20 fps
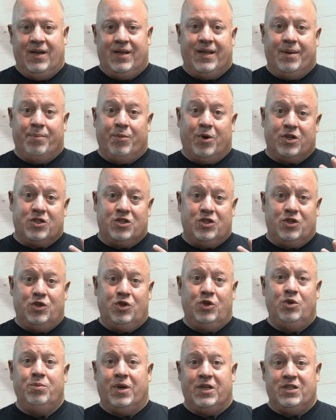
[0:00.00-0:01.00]
That marks
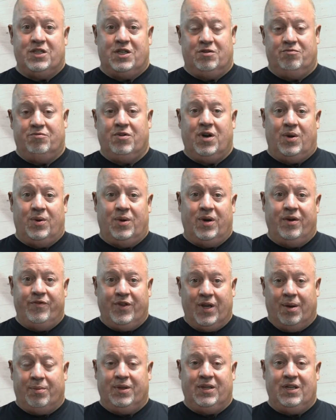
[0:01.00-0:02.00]
2 months in a row of
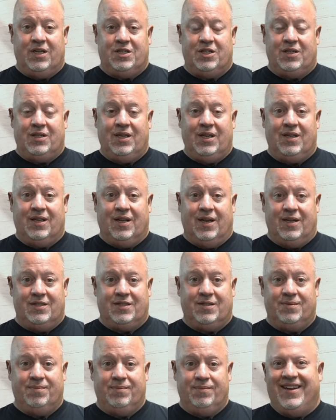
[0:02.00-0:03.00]
double-digit
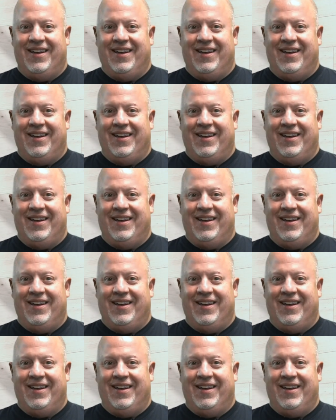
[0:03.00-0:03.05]
declines.